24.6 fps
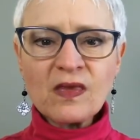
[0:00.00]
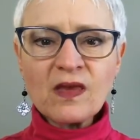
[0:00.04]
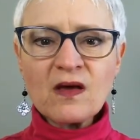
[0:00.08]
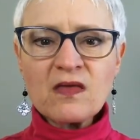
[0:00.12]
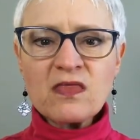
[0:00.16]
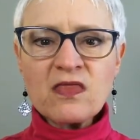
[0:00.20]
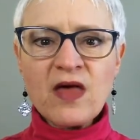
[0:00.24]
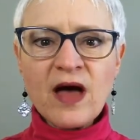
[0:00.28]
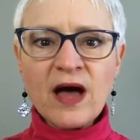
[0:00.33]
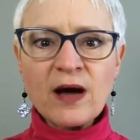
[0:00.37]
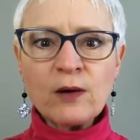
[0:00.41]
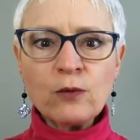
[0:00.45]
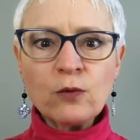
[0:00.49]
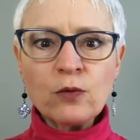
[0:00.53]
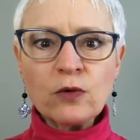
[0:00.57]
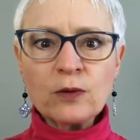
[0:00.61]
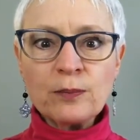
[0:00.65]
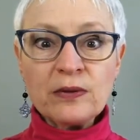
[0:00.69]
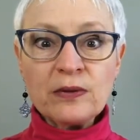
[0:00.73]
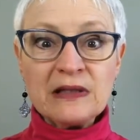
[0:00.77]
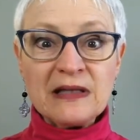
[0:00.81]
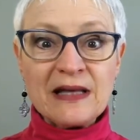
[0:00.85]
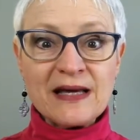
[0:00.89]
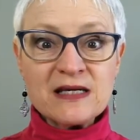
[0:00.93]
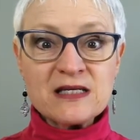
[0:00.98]
that were
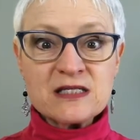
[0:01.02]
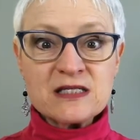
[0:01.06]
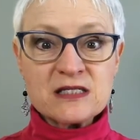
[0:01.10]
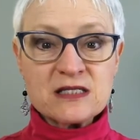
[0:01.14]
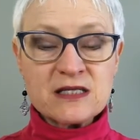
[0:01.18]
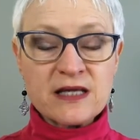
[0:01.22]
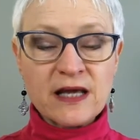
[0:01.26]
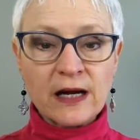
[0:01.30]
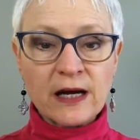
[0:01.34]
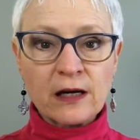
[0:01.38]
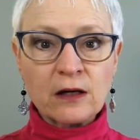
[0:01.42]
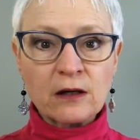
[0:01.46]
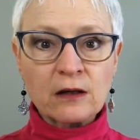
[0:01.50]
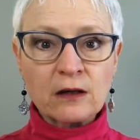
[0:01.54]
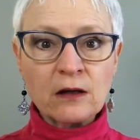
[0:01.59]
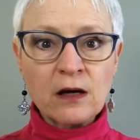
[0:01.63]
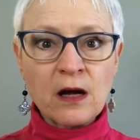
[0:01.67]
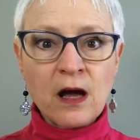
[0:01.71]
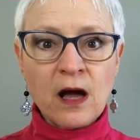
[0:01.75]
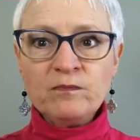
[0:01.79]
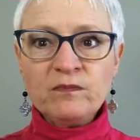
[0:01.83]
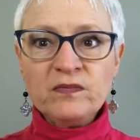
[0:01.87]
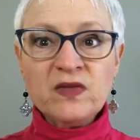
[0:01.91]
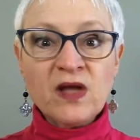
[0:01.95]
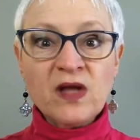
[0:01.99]
placed there
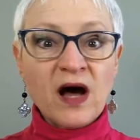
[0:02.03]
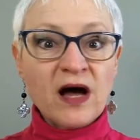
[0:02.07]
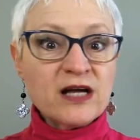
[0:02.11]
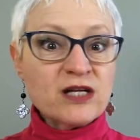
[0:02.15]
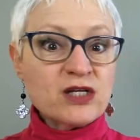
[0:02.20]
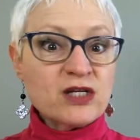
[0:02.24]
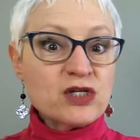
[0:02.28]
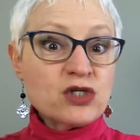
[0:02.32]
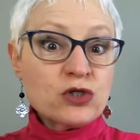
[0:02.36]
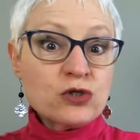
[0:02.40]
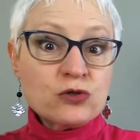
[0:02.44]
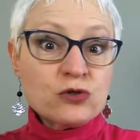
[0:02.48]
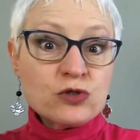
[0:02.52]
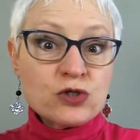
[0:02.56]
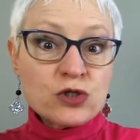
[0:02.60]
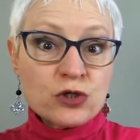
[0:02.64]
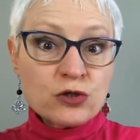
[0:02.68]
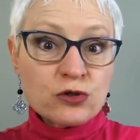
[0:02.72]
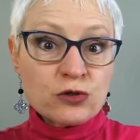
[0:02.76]
not due to